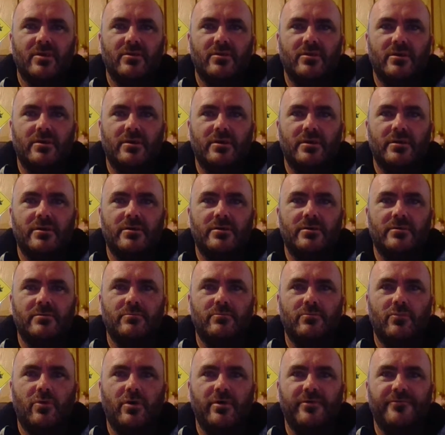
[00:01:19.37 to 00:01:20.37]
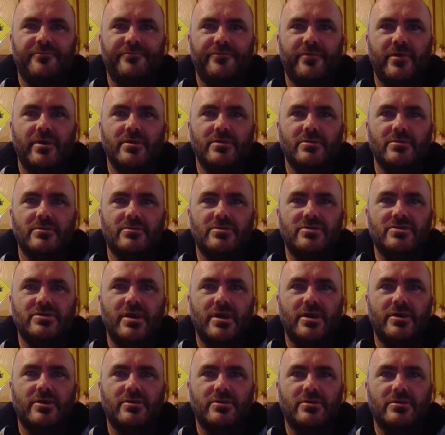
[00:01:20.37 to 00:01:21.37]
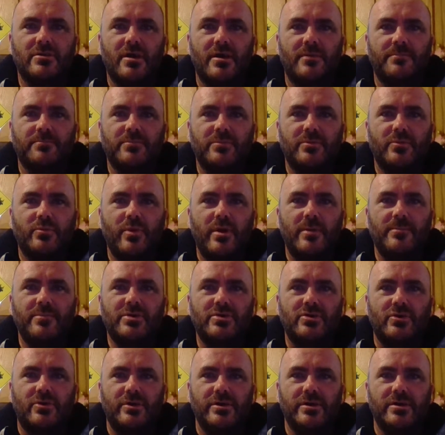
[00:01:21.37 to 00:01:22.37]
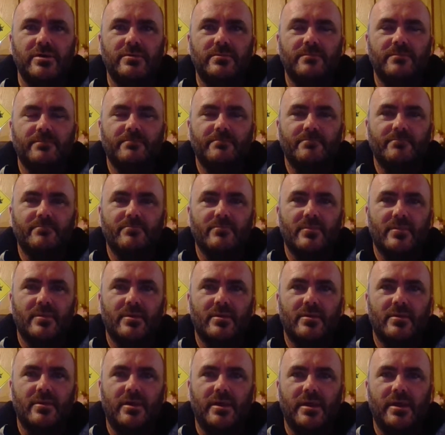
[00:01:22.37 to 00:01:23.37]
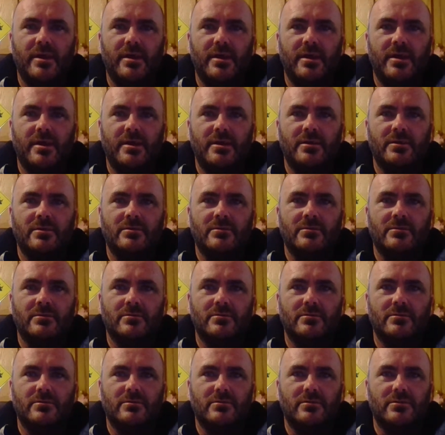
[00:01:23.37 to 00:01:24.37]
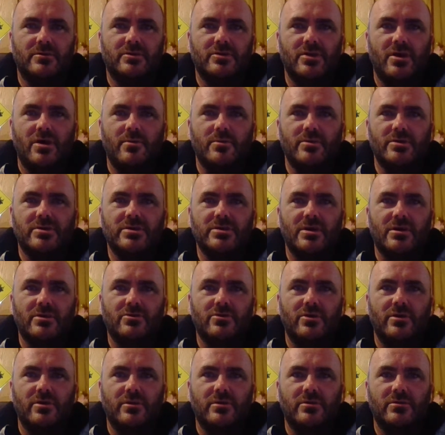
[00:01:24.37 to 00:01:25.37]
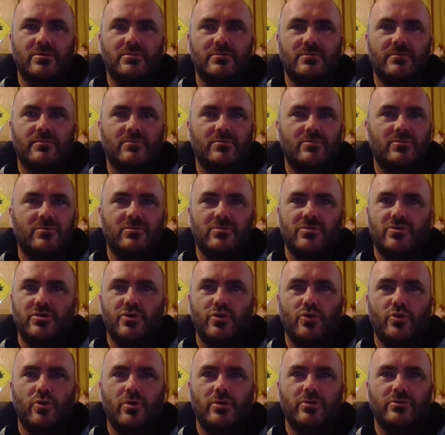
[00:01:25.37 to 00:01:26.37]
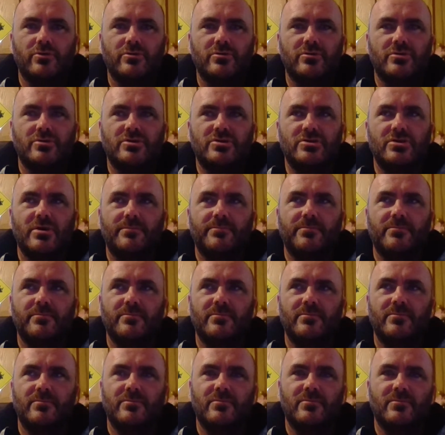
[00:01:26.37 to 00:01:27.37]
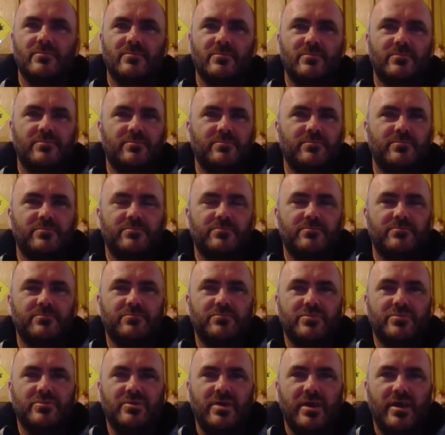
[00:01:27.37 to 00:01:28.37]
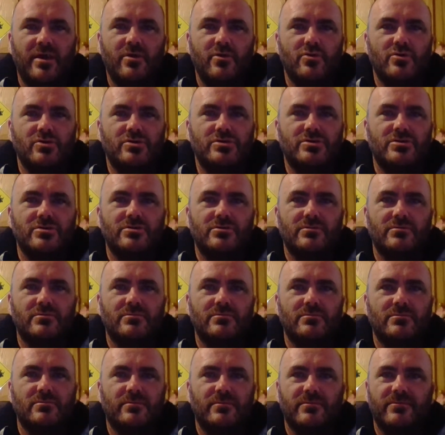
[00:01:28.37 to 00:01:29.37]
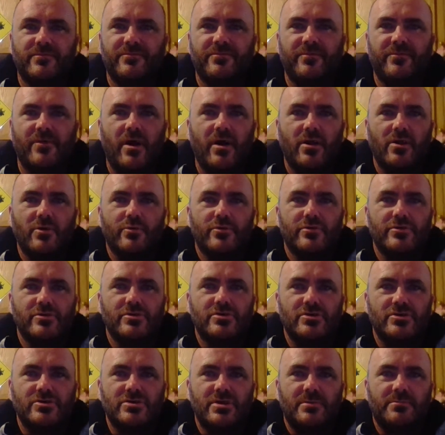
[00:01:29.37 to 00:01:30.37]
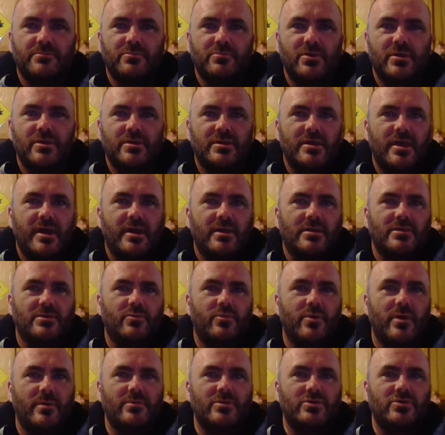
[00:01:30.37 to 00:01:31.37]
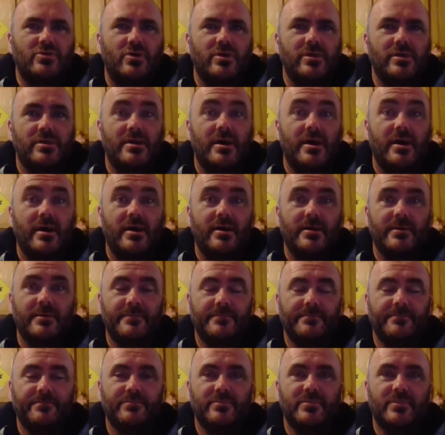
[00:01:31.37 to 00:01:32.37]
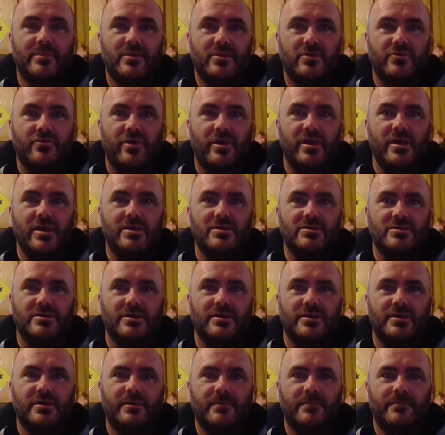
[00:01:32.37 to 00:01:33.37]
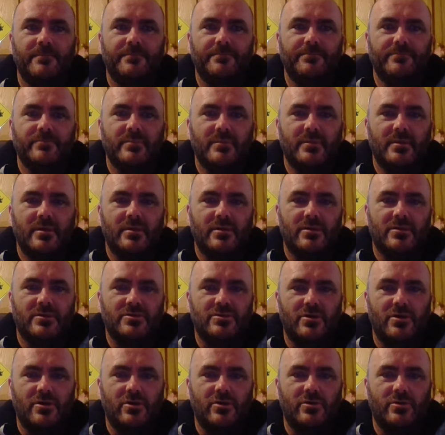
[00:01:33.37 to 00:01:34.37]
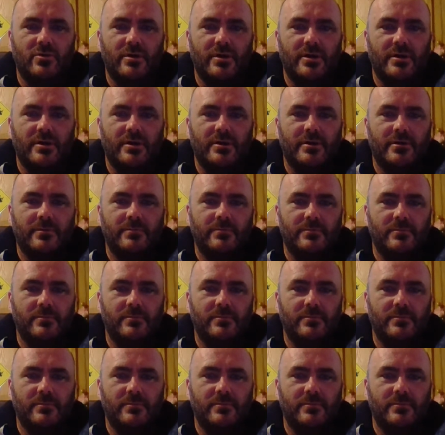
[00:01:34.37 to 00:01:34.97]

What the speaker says: my friend started up the website. And it's almost got like 200 and something 1,000 followers or something like that, the website got crazy. So